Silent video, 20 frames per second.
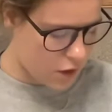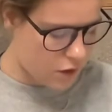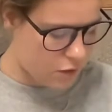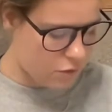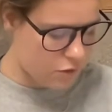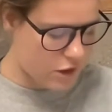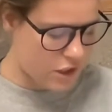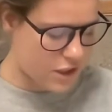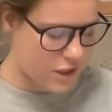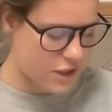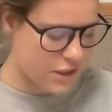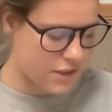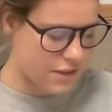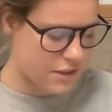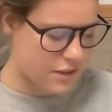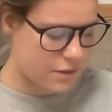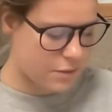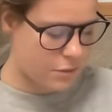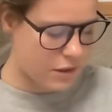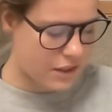
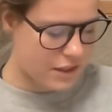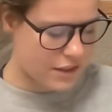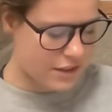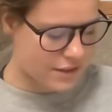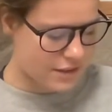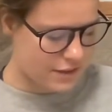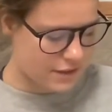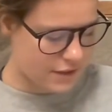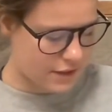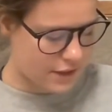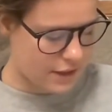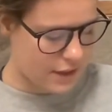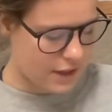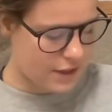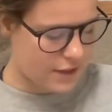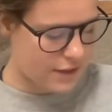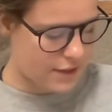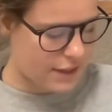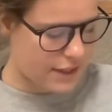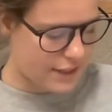Realism is
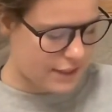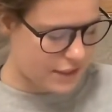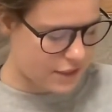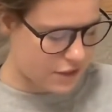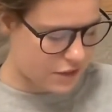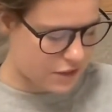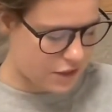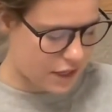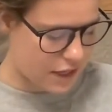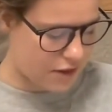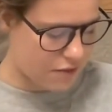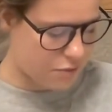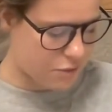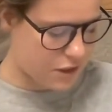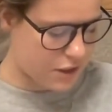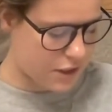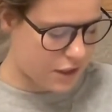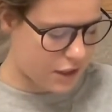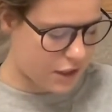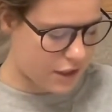dated to have
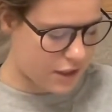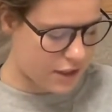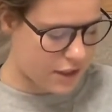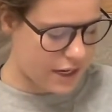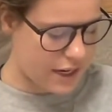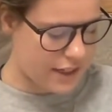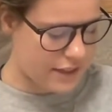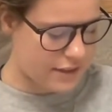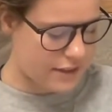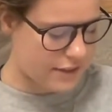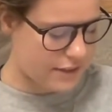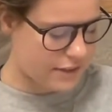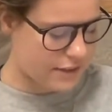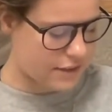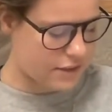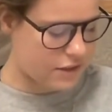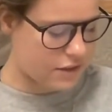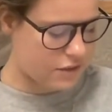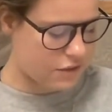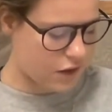begun in
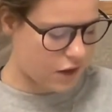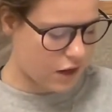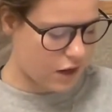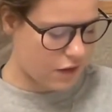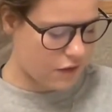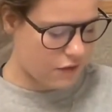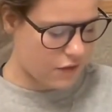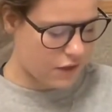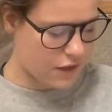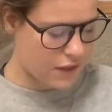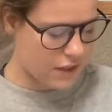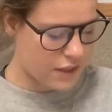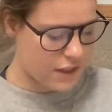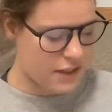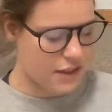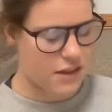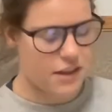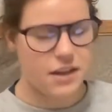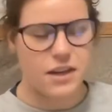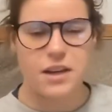1865 and
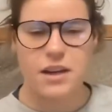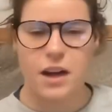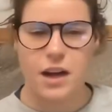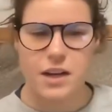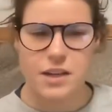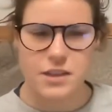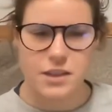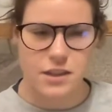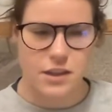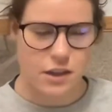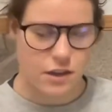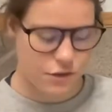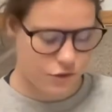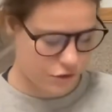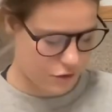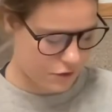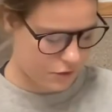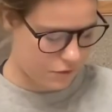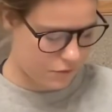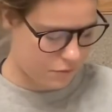ended in 1900.
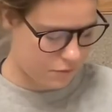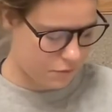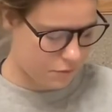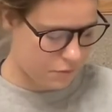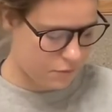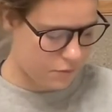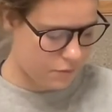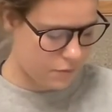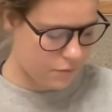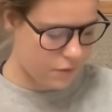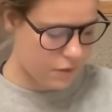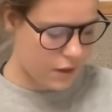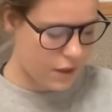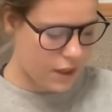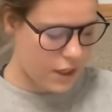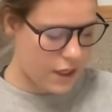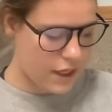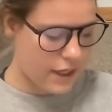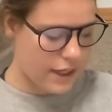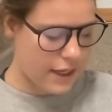
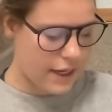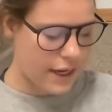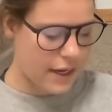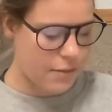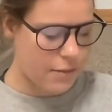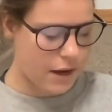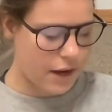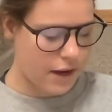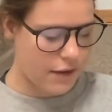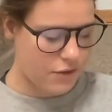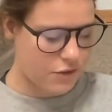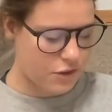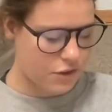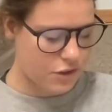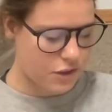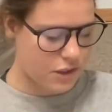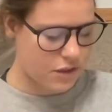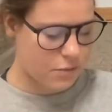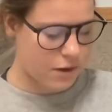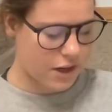It came after the
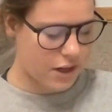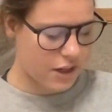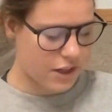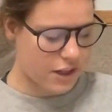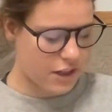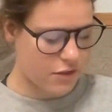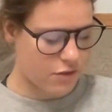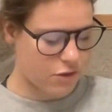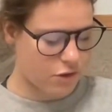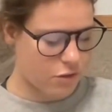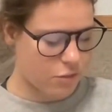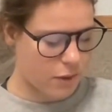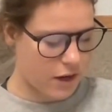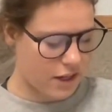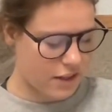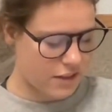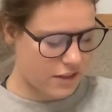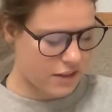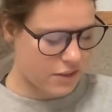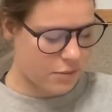American
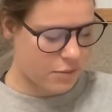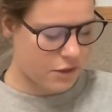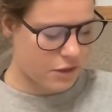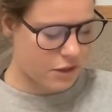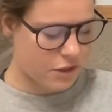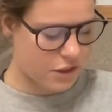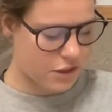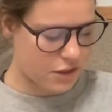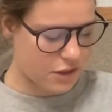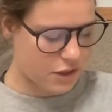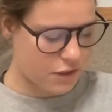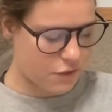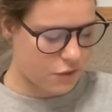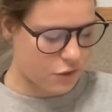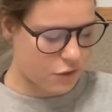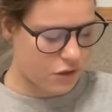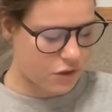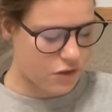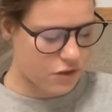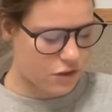Romantic period that
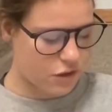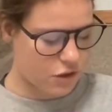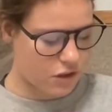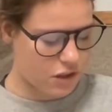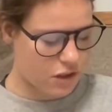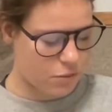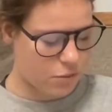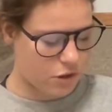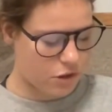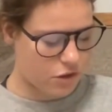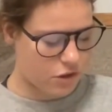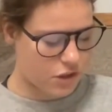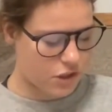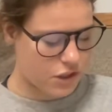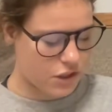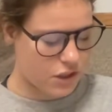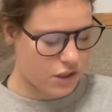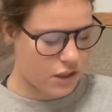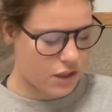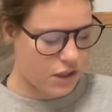focused on
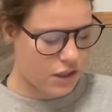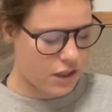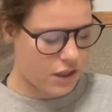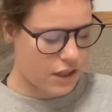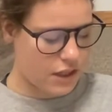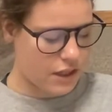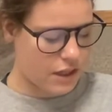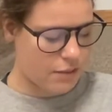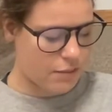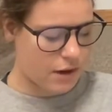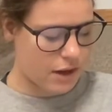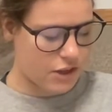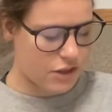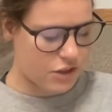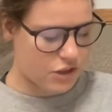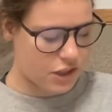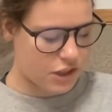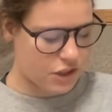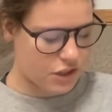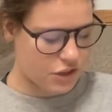emotion,
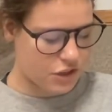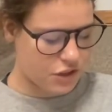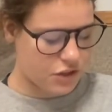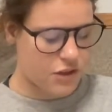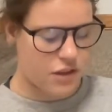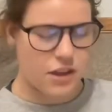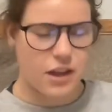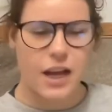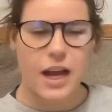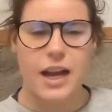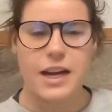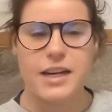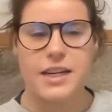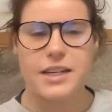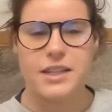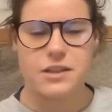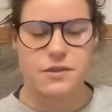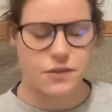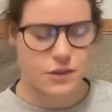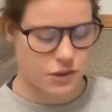imagination, and
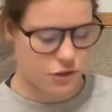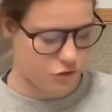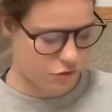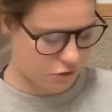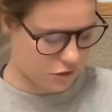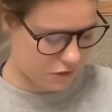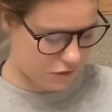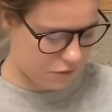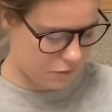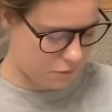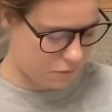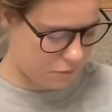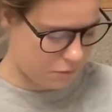individualism.